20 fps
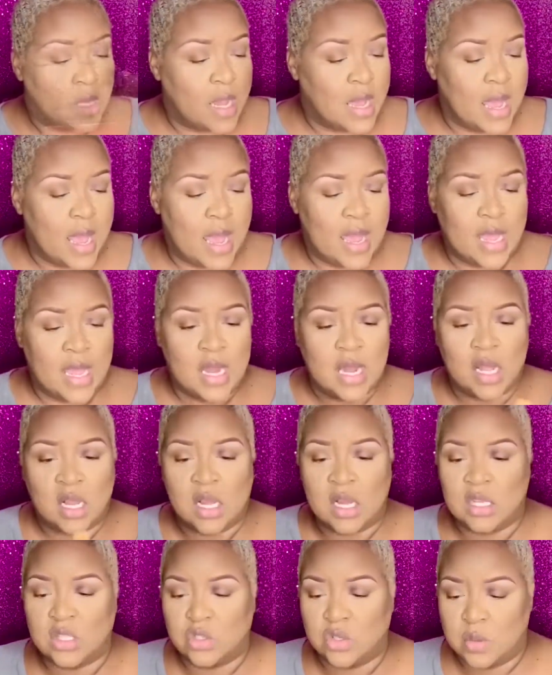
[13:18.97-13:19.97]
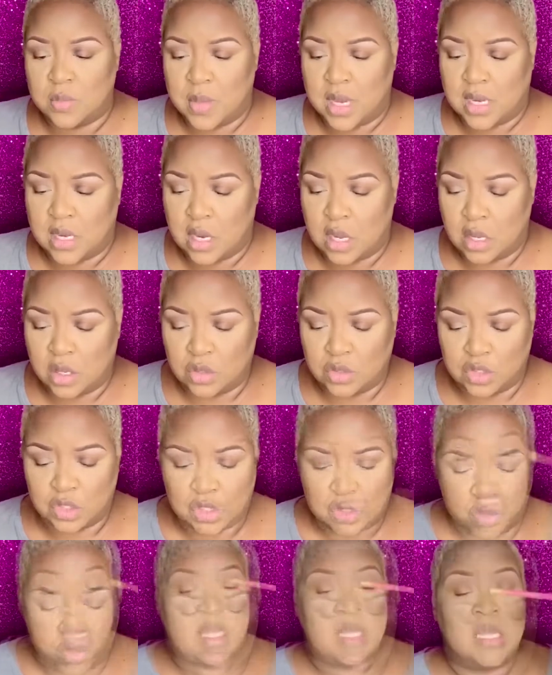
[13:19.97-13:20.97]
And I contour my nose
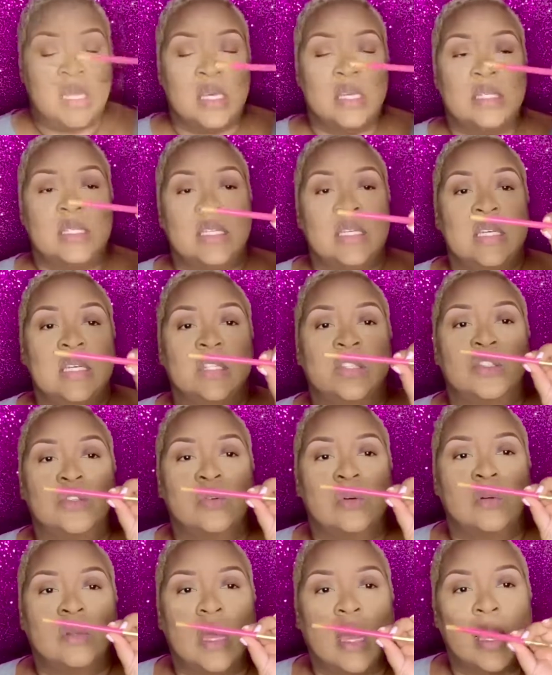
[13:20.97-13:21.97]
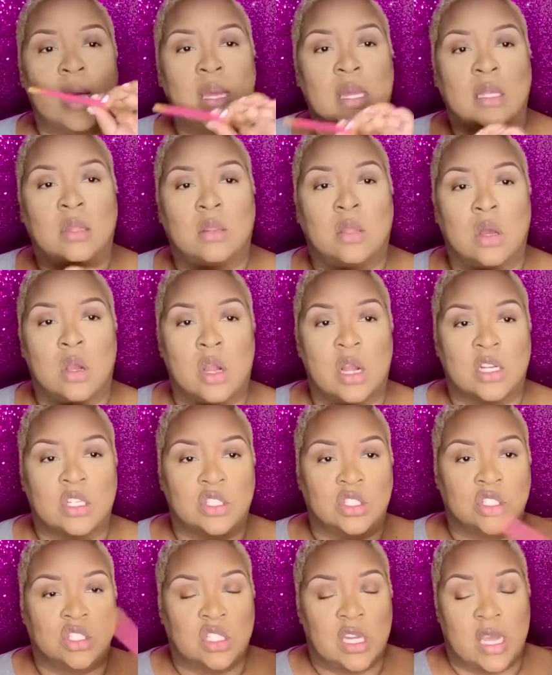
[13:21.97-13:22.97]
using a Luxie 209 large
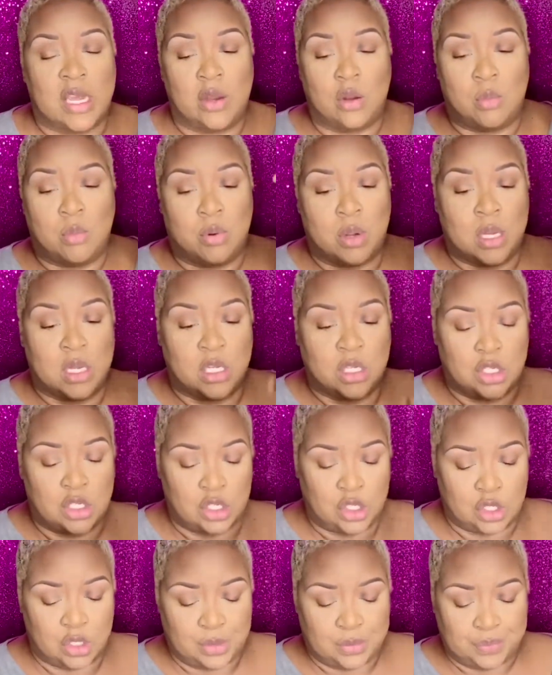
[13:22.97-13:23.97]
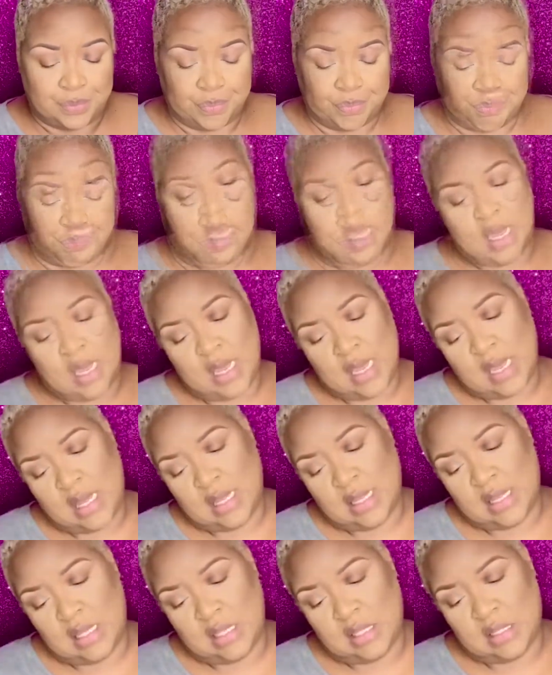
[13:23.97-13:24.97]
shader brush. And
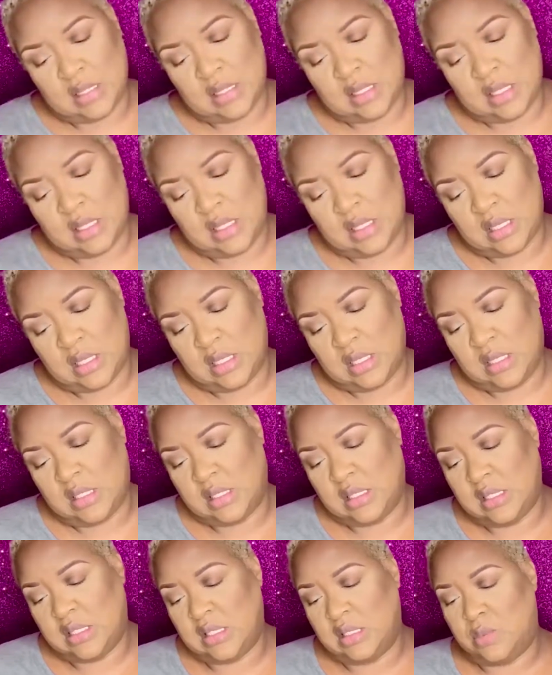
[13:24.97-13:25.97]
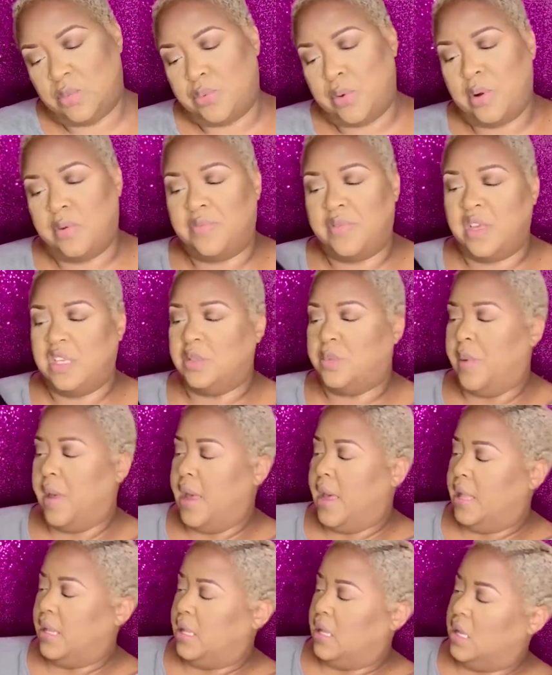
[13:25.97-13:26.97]
this is a Pro Face
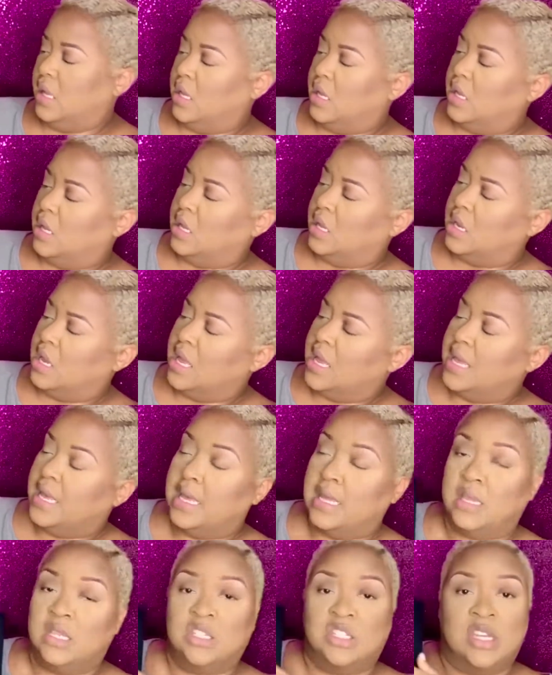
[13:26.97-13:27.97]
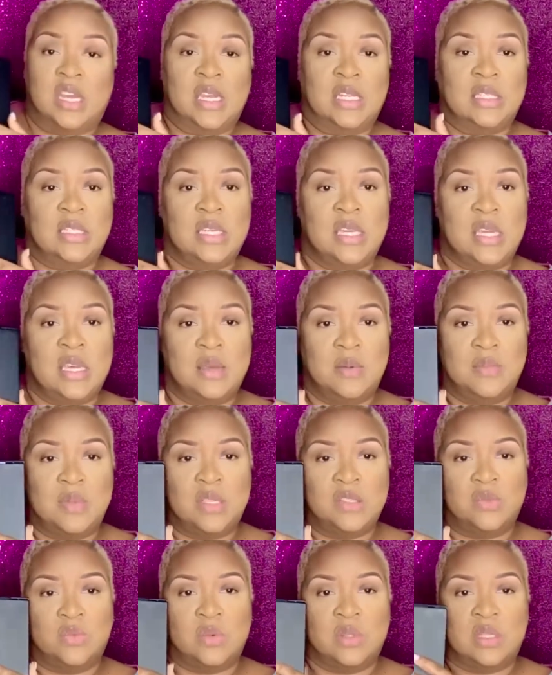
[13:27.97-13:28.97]
palette in the shade Deep. These
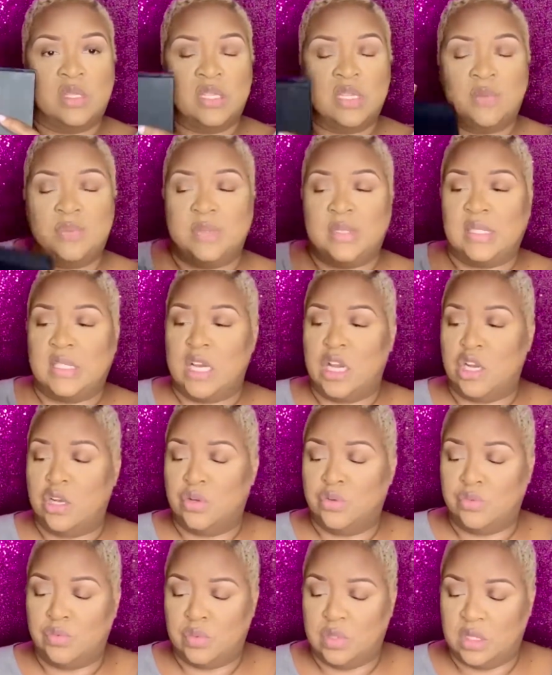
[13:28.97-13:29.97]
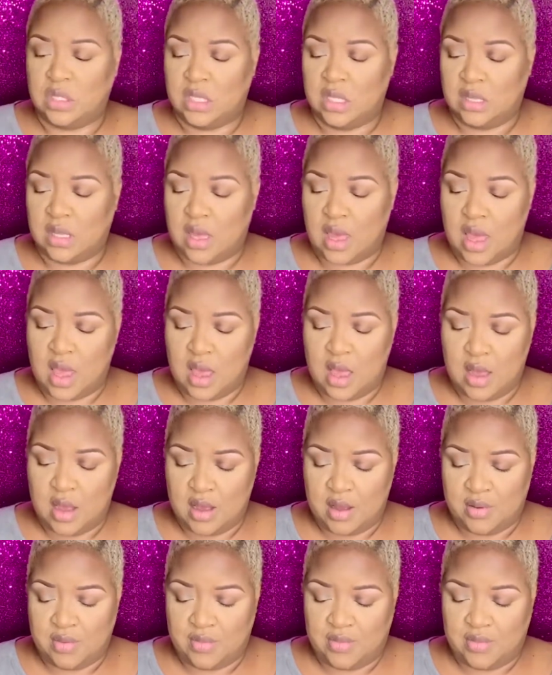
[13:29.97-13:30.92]
are with the deepest tones that they have.